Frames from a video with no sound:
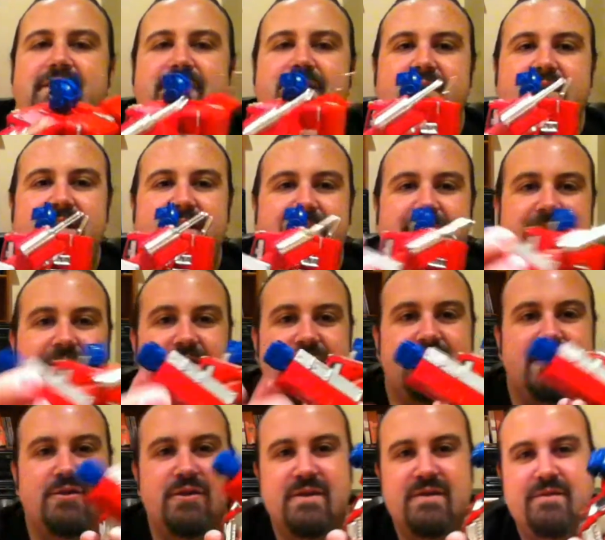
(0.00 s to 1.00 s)
Right then, onto
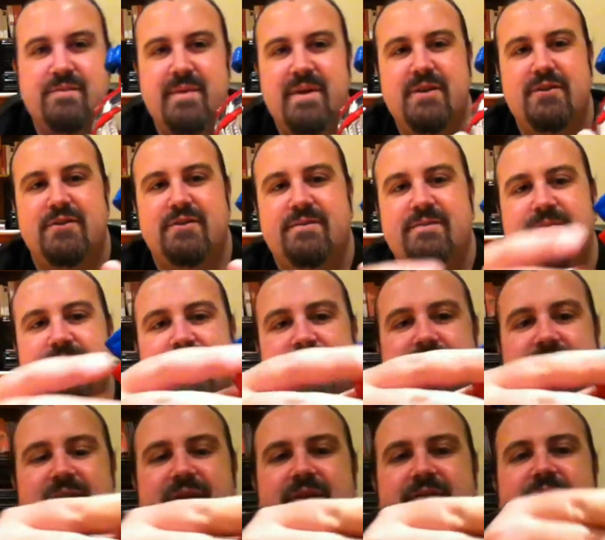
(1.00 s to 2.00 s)
the transformation.
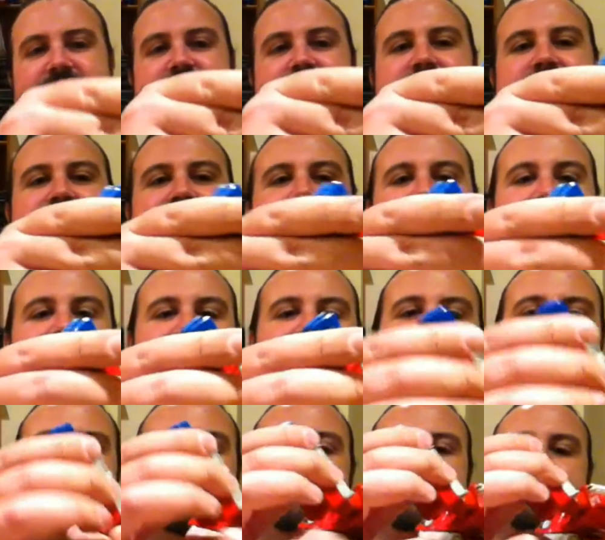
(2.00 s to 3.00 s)
If you start
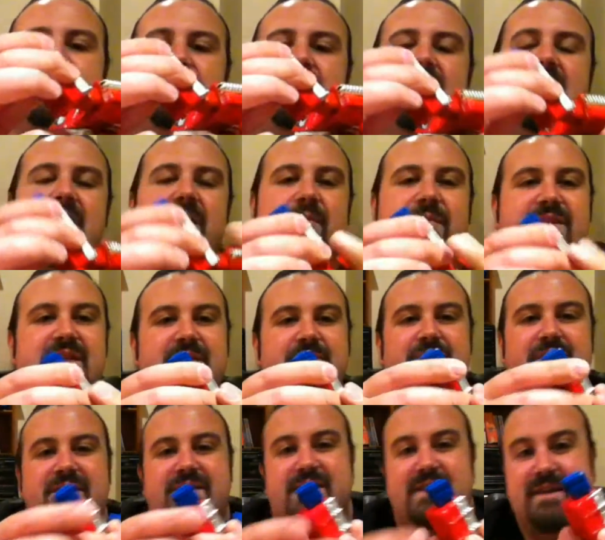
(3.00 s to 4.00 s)
here, most of the
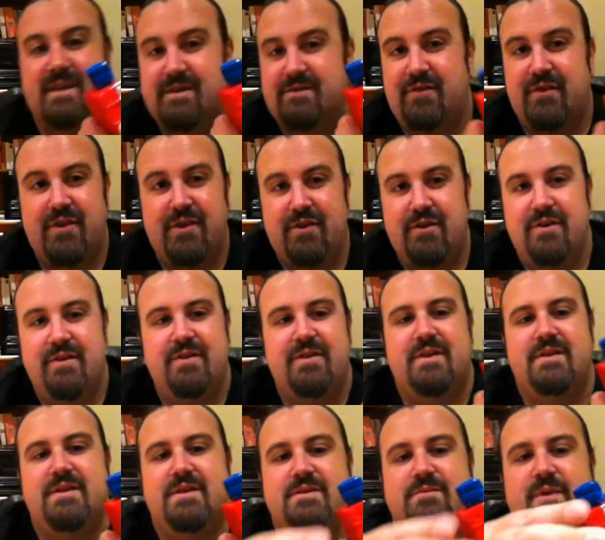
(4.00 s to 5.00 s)
plastic is very good on
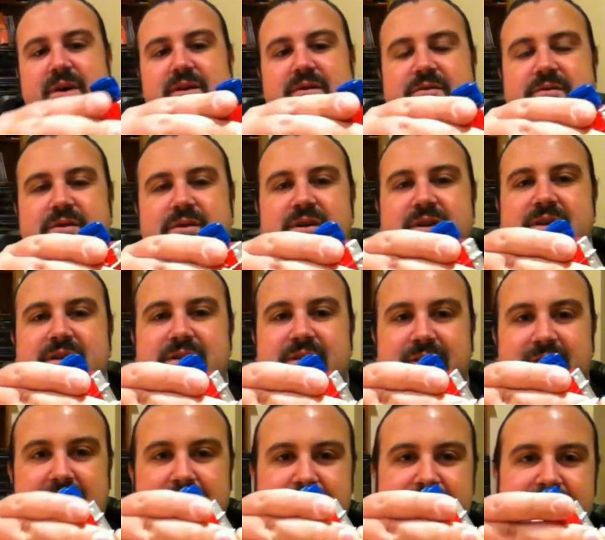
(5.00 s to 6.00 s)
this as well, and
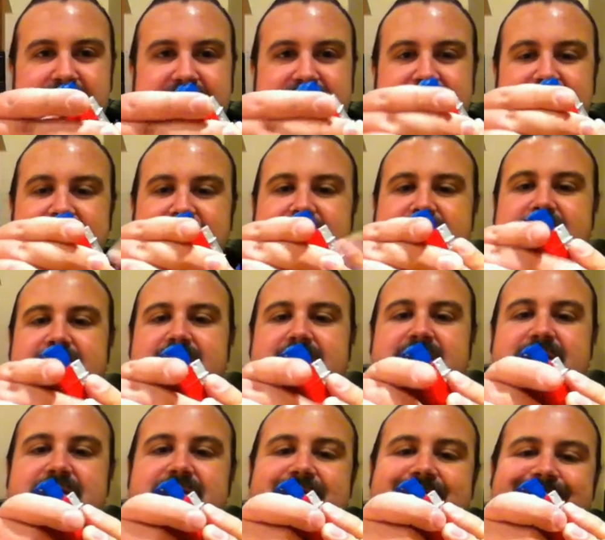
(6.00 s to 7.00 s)
on the MP-10,
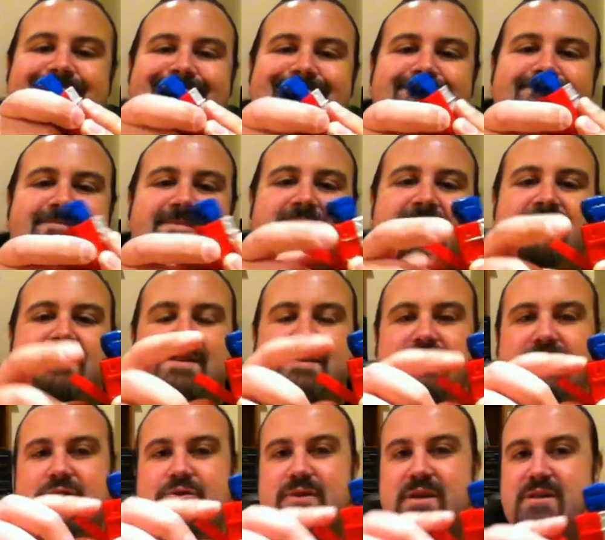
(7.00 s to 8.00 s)
and I don't see
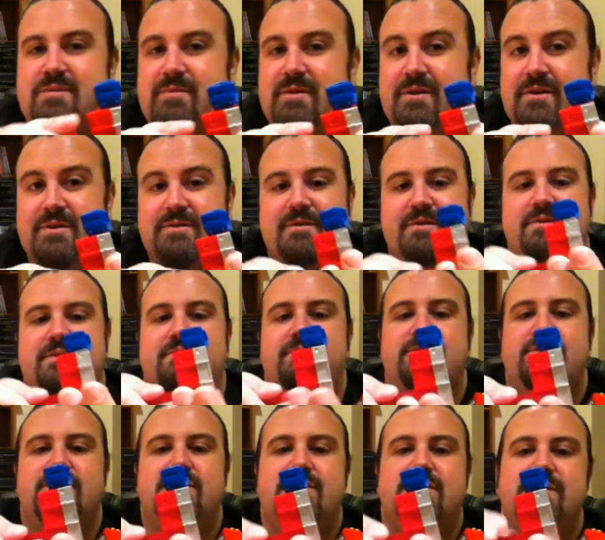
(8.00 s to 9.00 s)
any stress marks or anything,
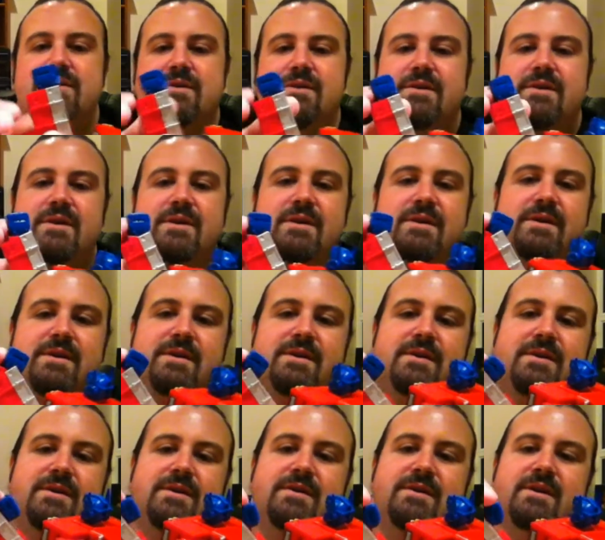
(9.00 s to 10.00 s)
which is good.
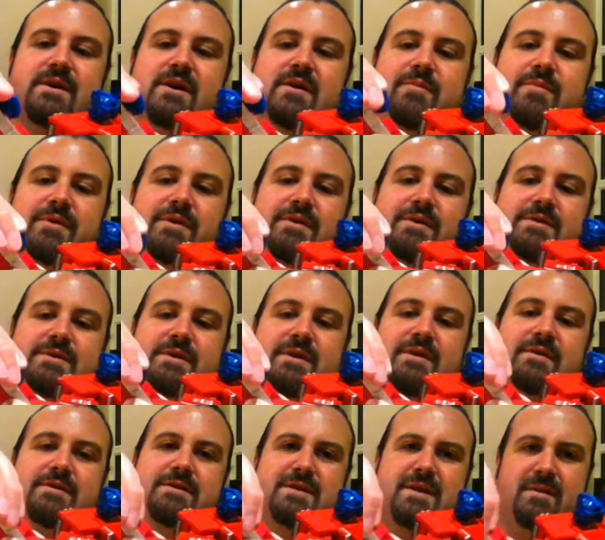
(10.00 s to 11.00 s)
I hope it doesn't
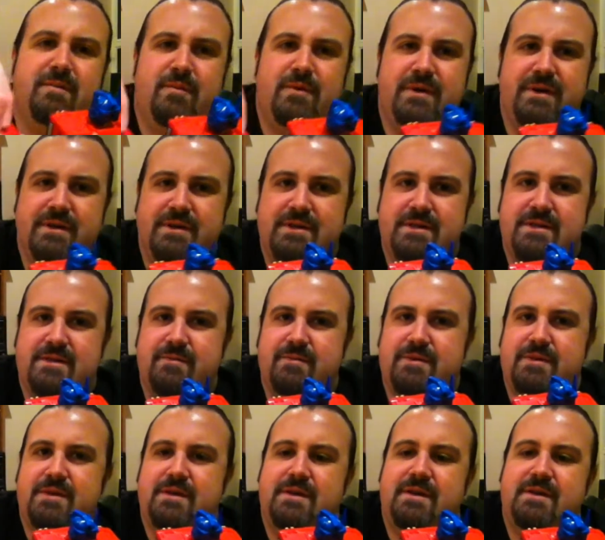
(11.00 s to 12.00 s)
go the same way as some
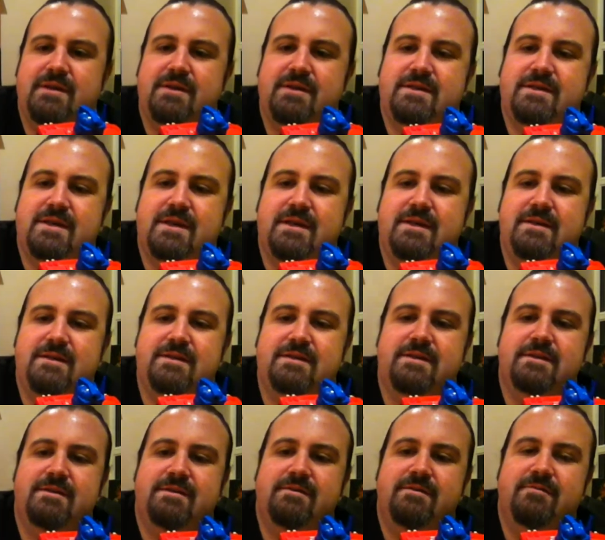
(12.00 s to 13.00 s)
of the Seekers
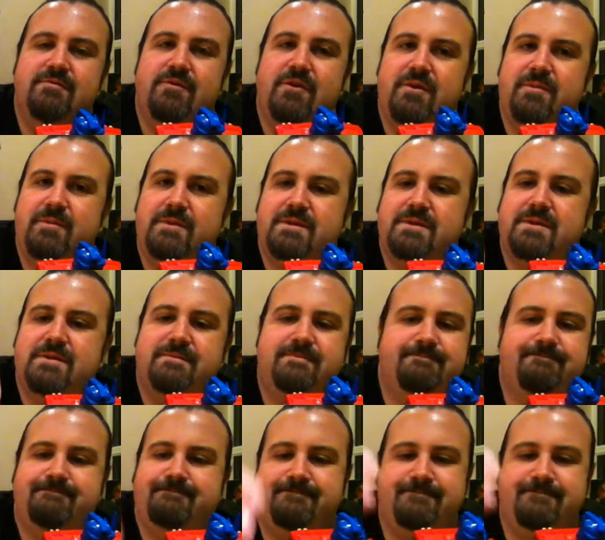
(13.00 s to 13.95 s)
and Optimus.